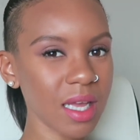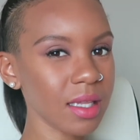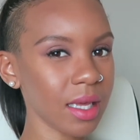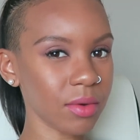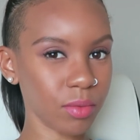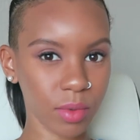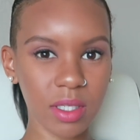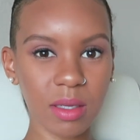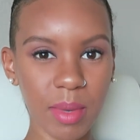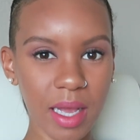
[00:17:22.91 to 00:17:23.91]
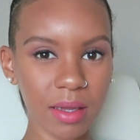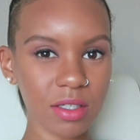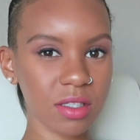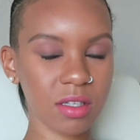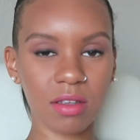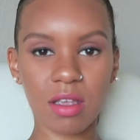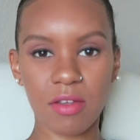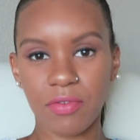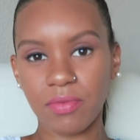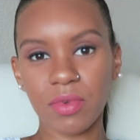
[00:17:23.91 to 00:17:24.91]
Not like really bad. Just
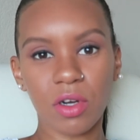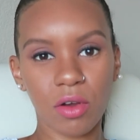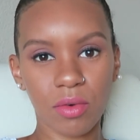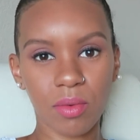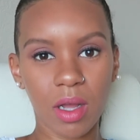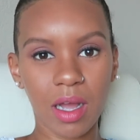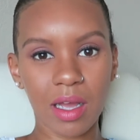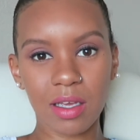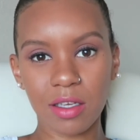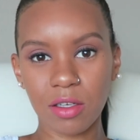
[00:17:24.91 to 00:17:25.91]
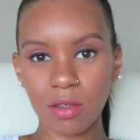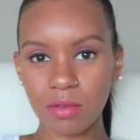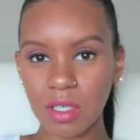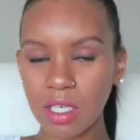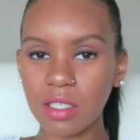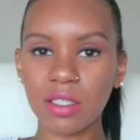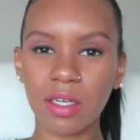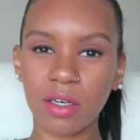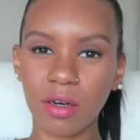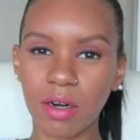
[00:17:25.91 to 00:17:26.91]
if you know I eat
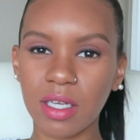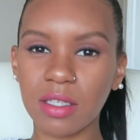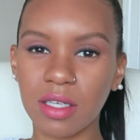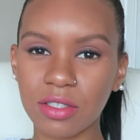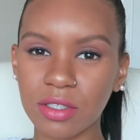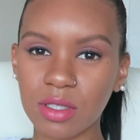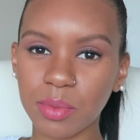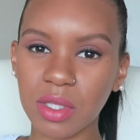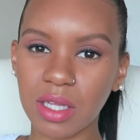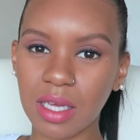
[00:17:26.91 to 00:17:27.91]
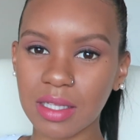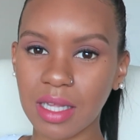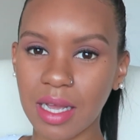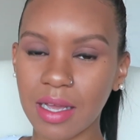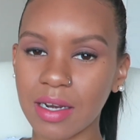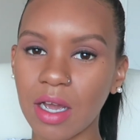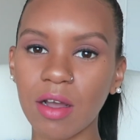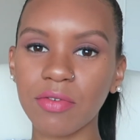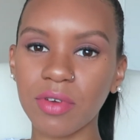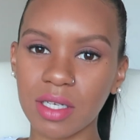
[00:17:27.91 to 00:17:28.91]
dinner or eat lunch or something like that, and
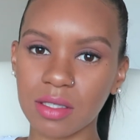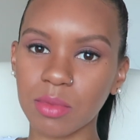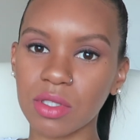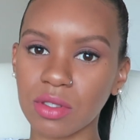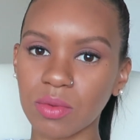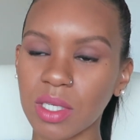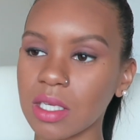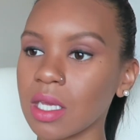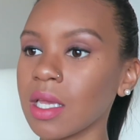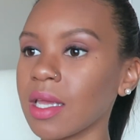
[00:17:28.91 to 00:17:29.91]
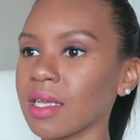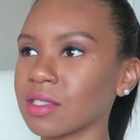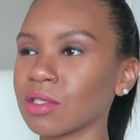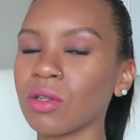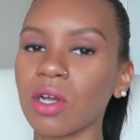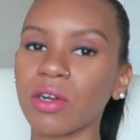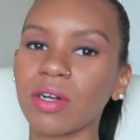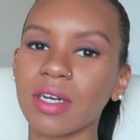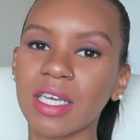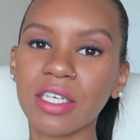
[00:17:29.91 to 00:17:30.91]
now I feel like something sweet, it's no
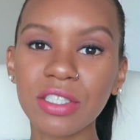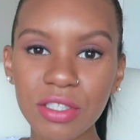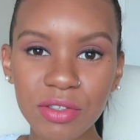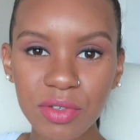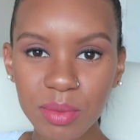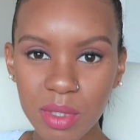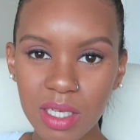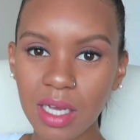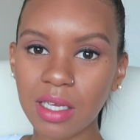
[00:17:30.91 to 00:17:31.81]
longer an issue for me.